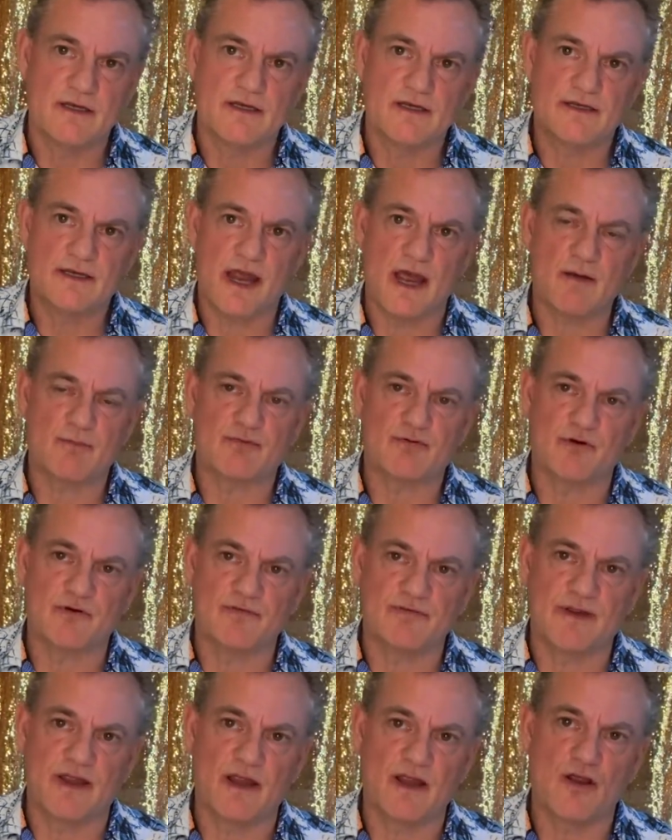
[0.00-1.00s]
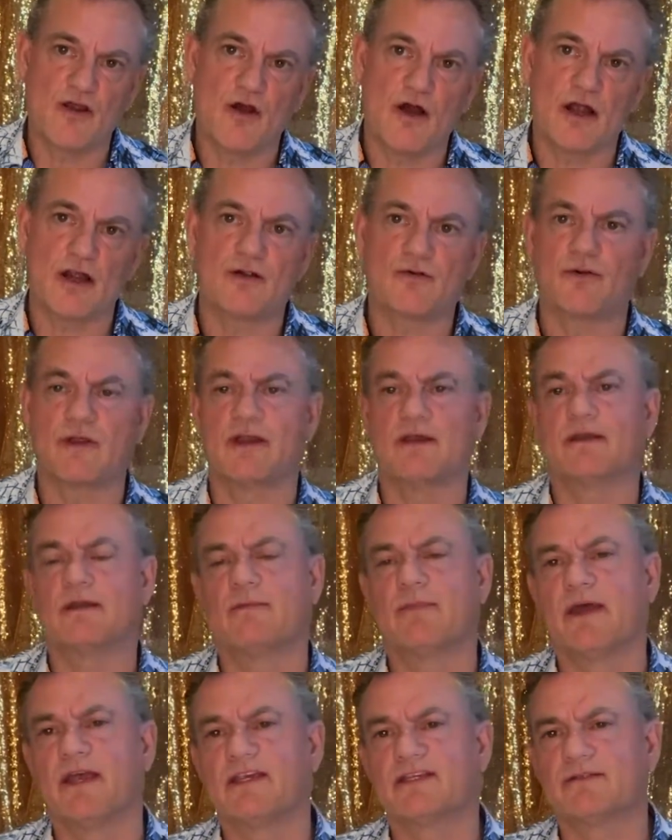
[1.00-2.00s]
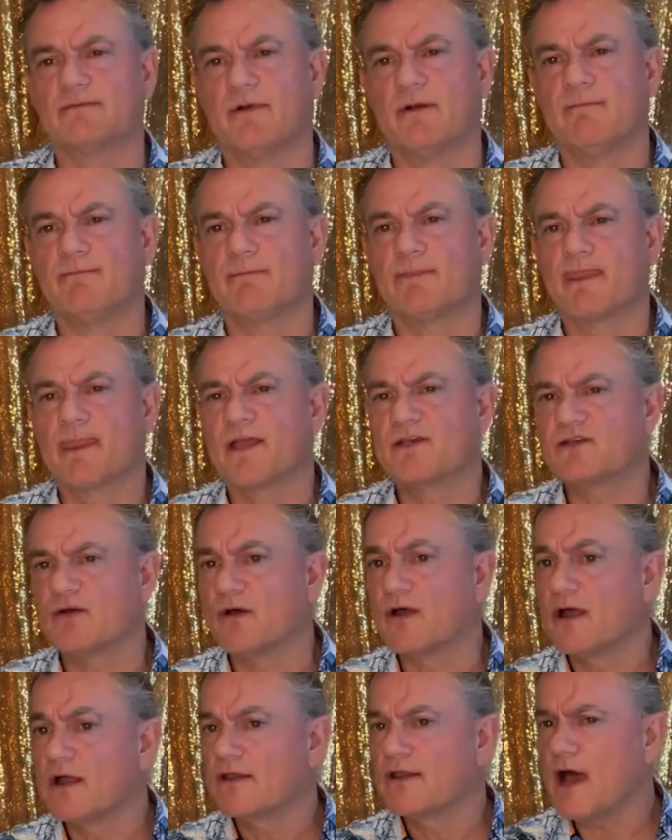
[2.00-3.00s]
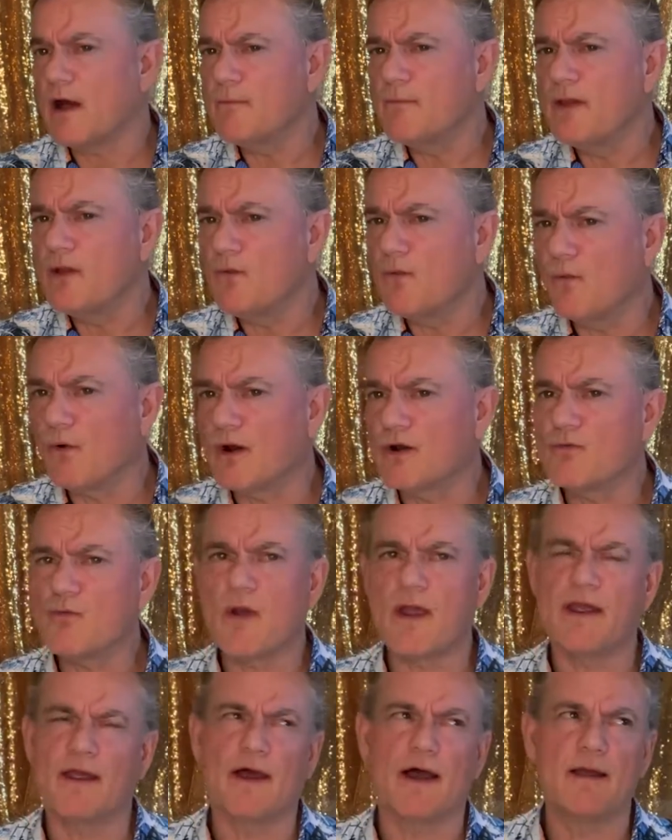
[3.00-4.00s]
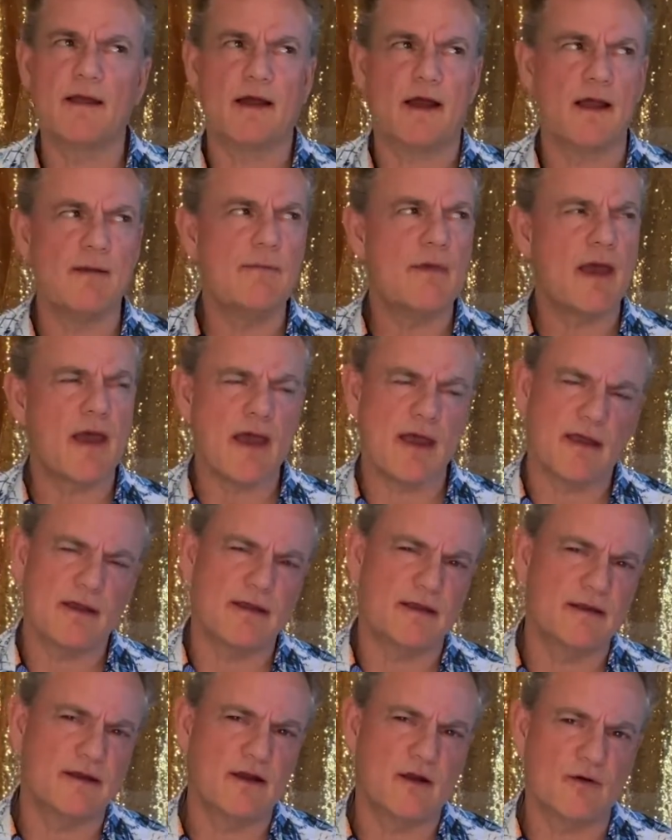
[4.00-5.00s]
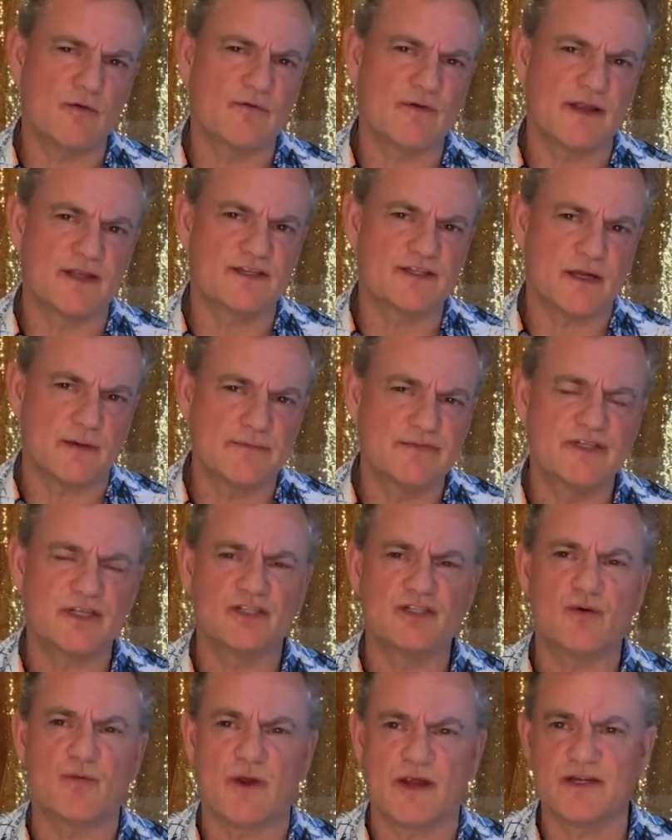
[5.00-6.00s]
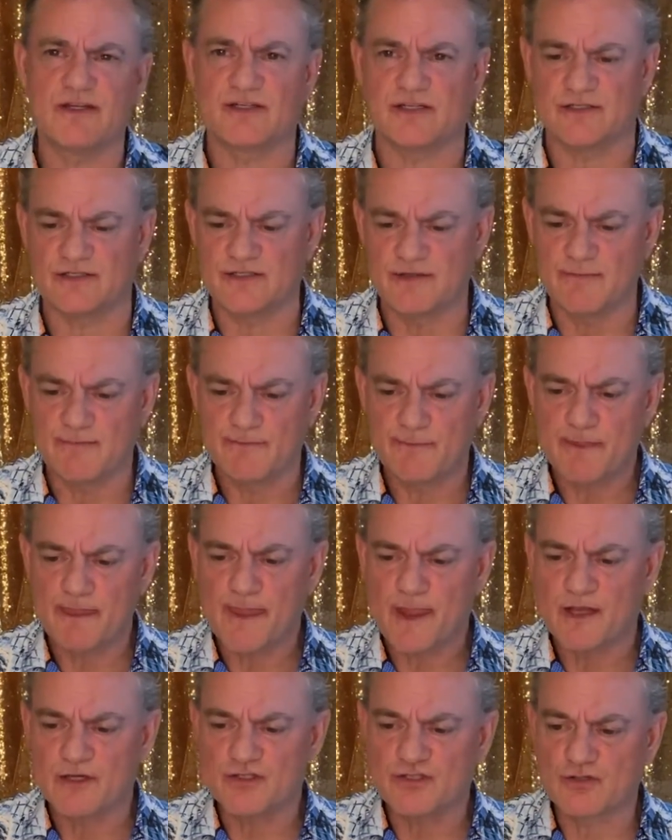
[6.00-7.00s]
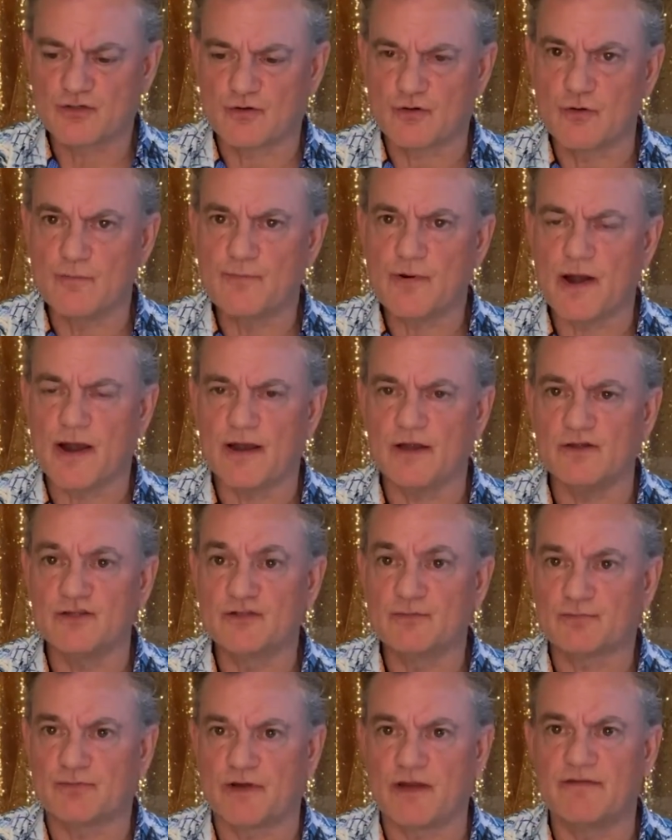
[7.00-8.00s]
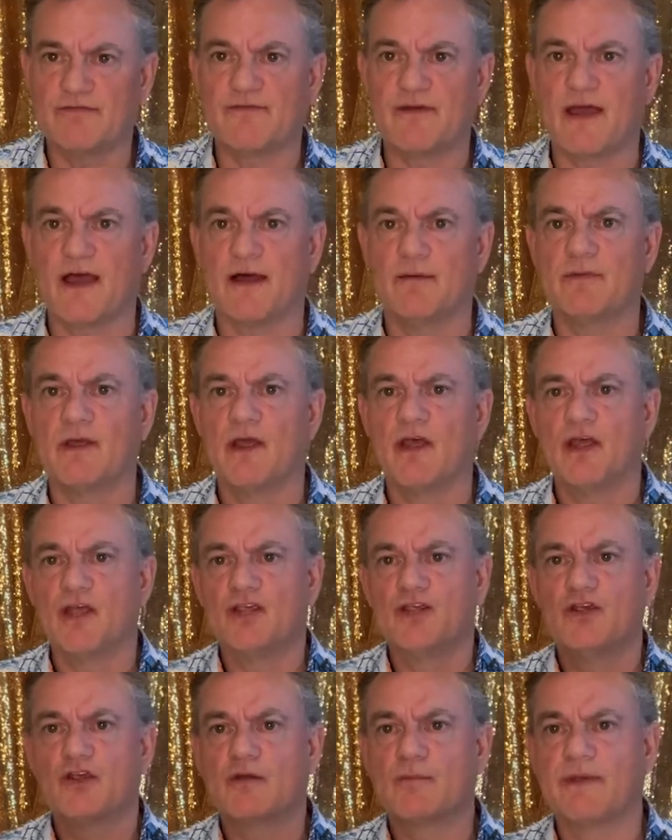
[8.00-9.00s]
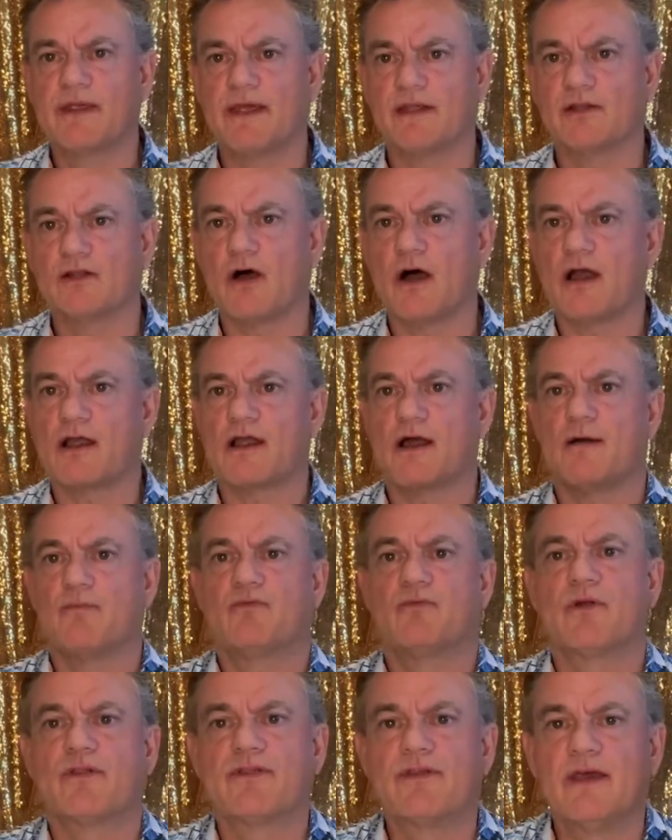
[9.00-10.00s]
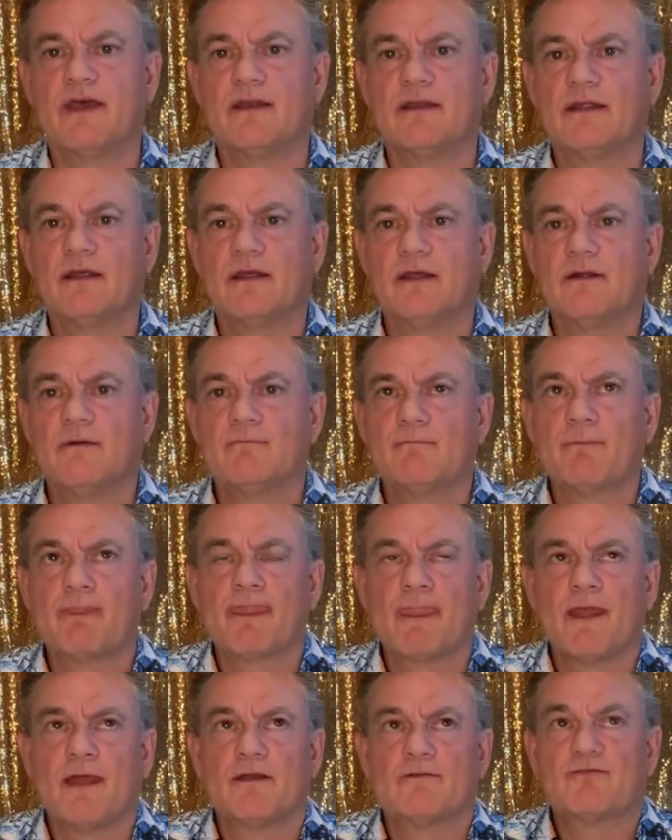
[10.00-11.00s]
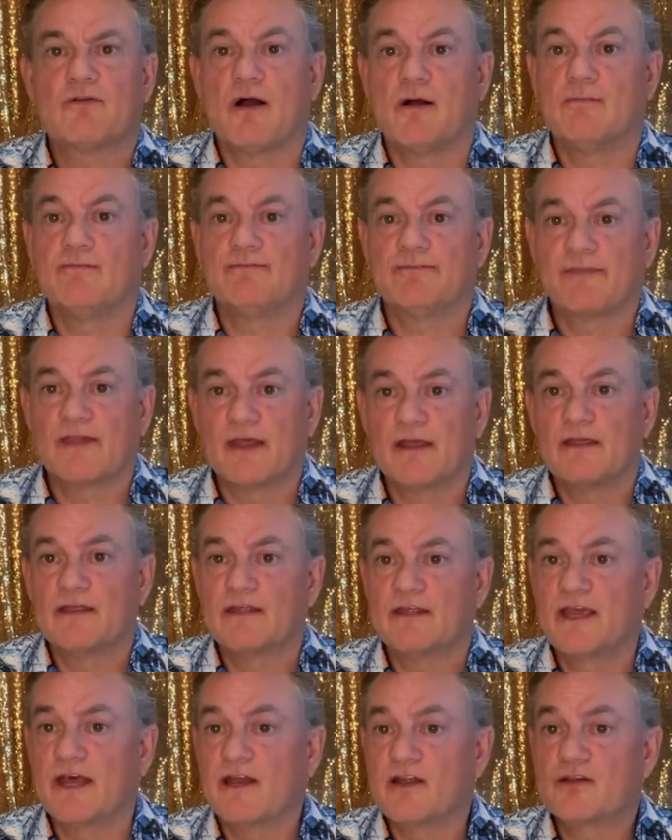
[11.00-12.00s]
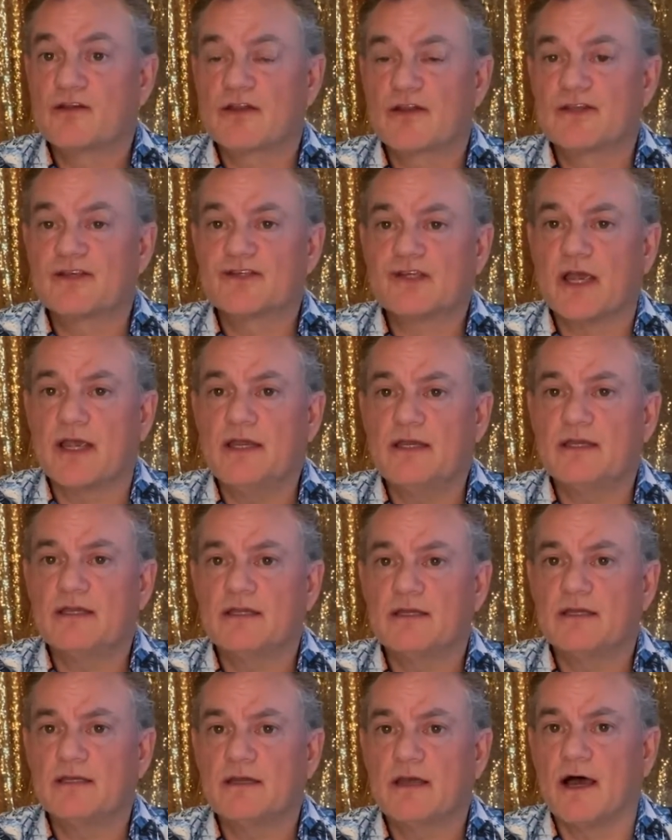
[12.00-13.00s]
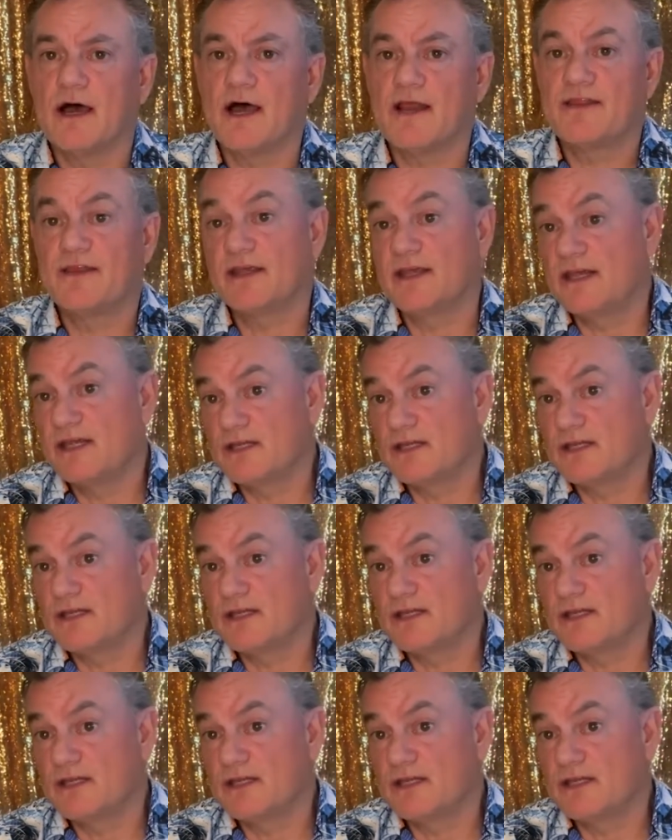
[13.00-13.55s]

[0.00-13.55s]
damp proofing concrete in the basement. So that would be one way. I'm in some situations, screw piles prefab, you can be at lockup within from getting to the site. I think